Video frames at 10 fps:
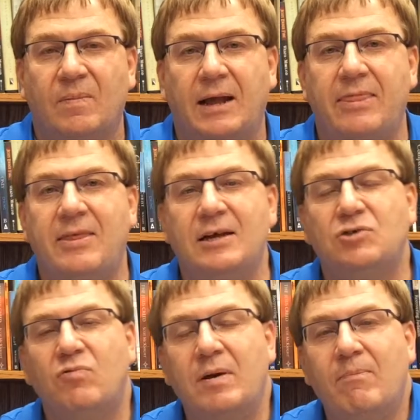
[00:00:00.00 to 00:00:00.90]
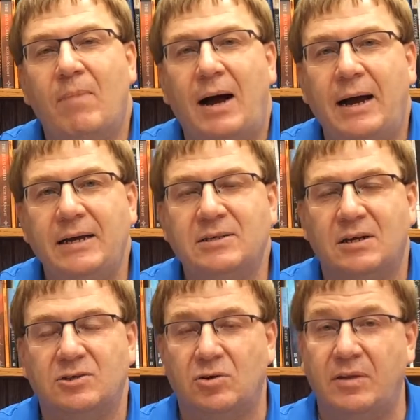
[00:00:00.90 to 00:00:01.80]
And this reminds
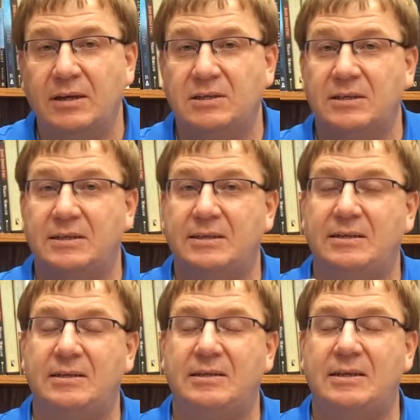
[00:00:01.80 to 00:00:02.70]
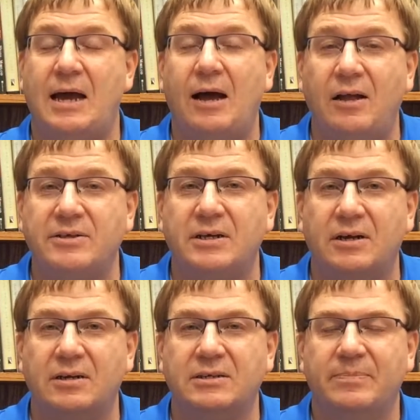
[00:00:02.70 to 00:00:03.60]
us, or this tells
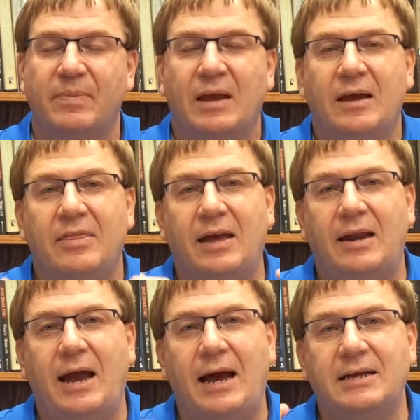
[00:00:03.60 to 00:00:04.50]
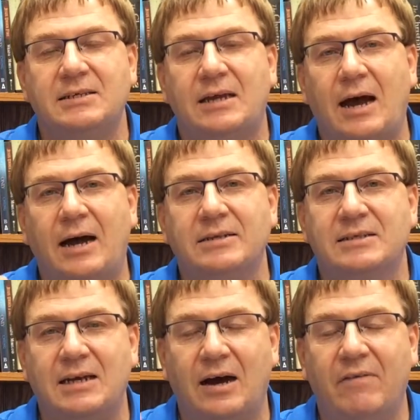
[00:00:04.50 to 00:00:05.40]
us, that as God's
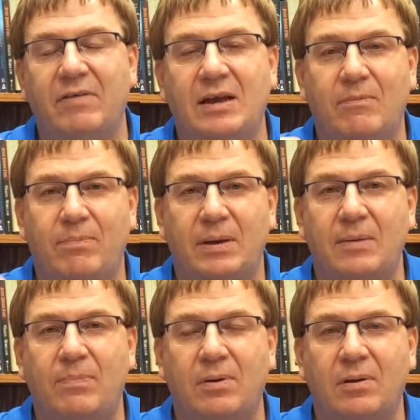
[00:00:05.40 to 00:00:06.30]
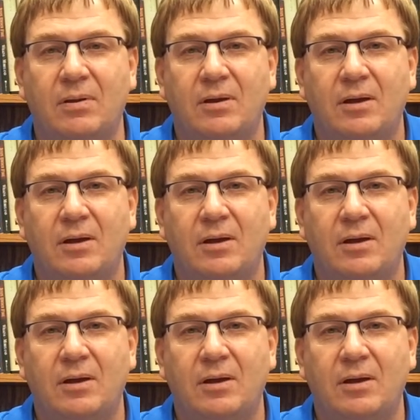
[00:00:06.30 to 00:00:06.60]
covenant people,